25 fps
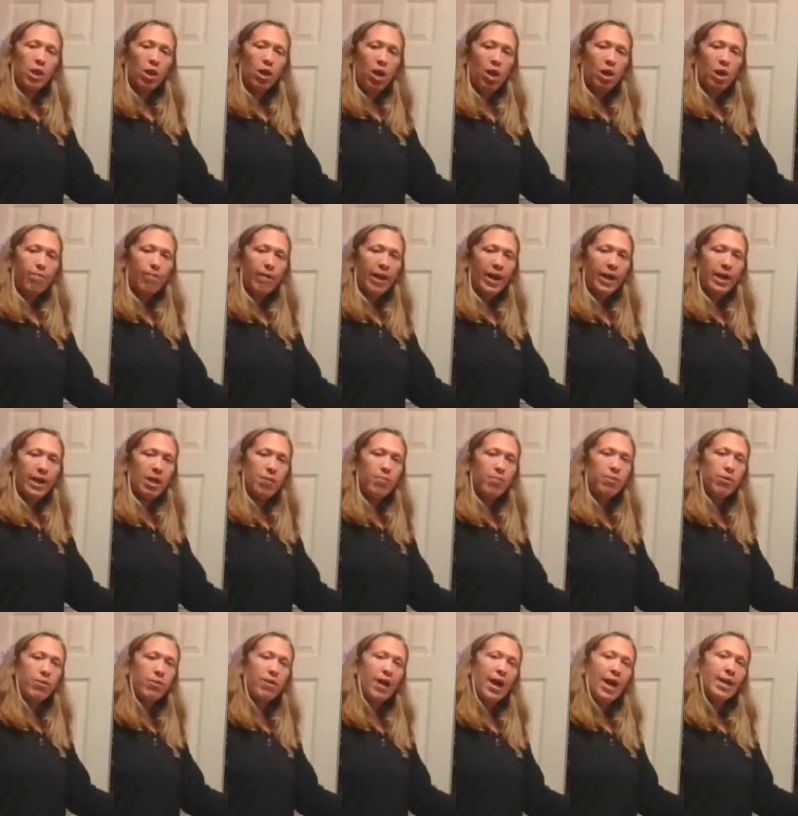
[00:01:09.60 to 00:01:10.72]
a log by a
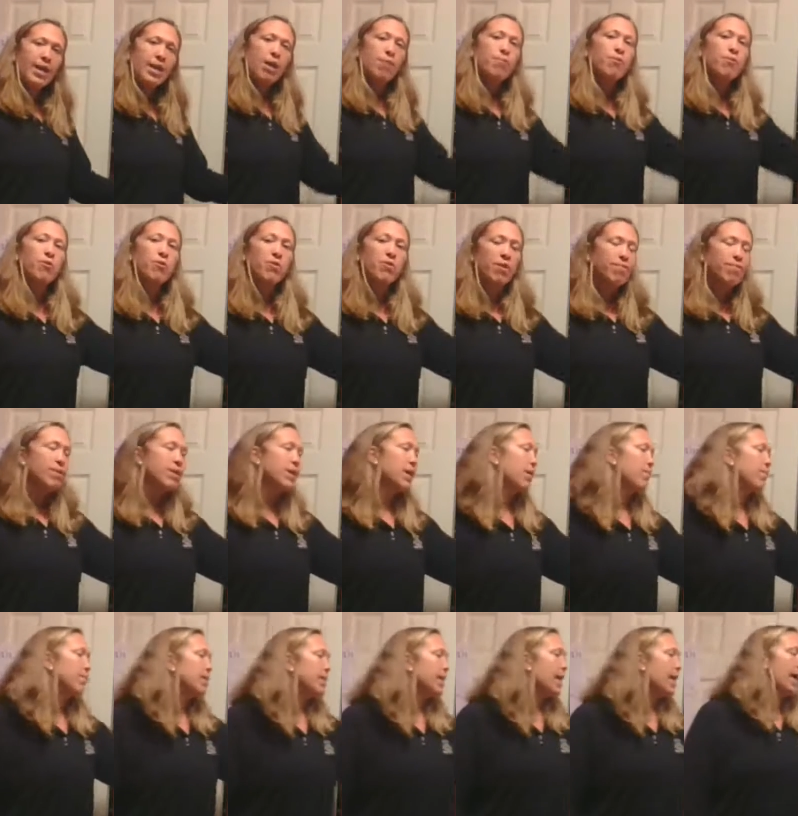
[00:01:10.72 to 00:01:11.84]
number, that number then
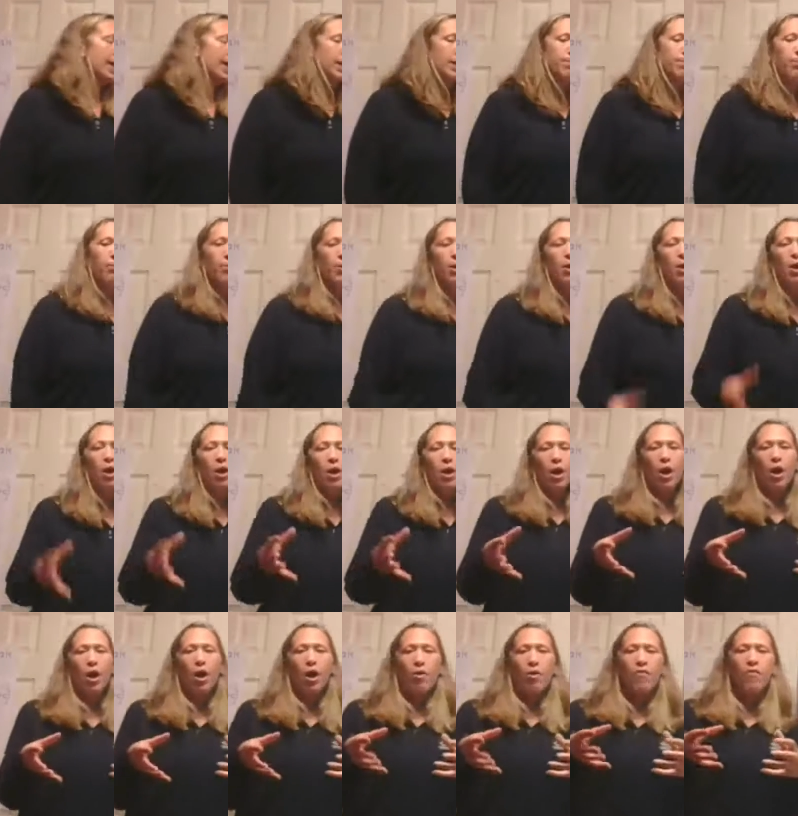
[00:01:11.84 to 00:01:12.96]
becomes the exponent
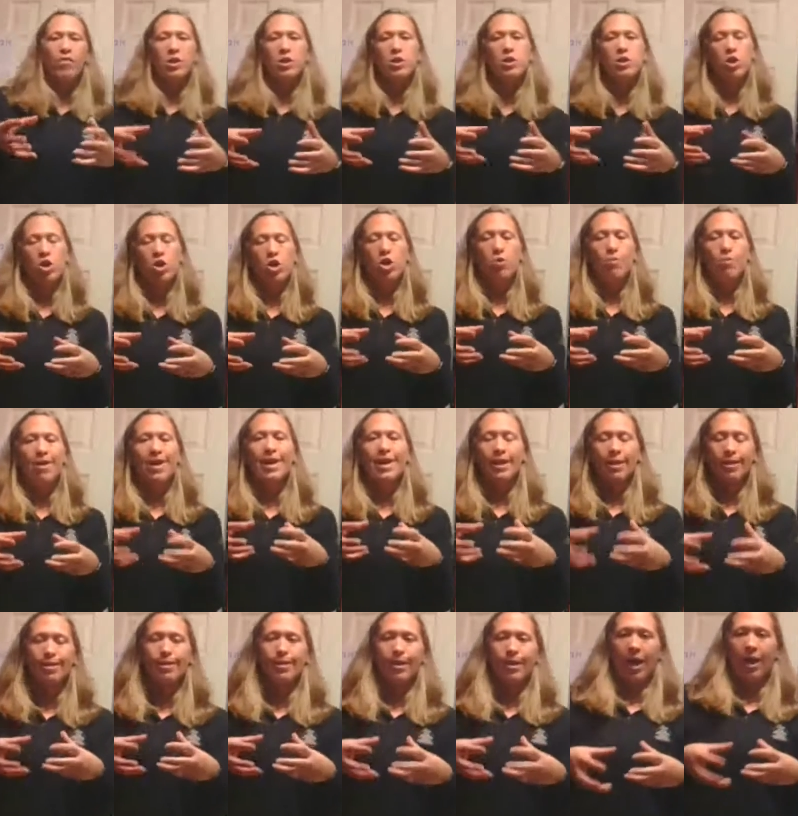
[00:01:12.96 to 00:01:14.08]
of the term
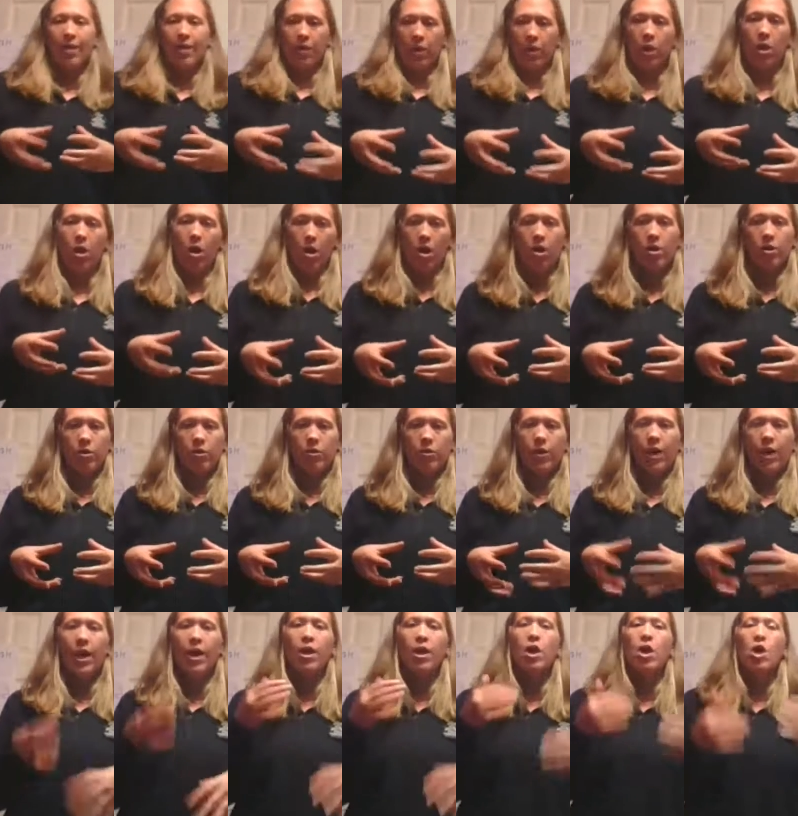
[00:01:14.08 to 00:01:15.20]
inside the log,
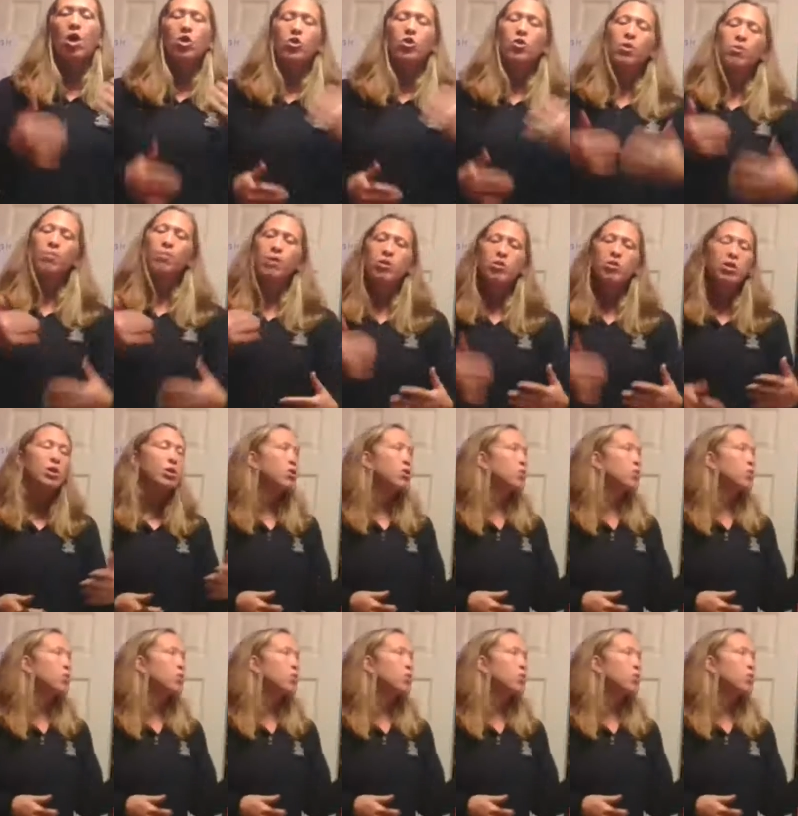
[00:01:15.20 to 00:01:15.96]
okay? So you're going to be using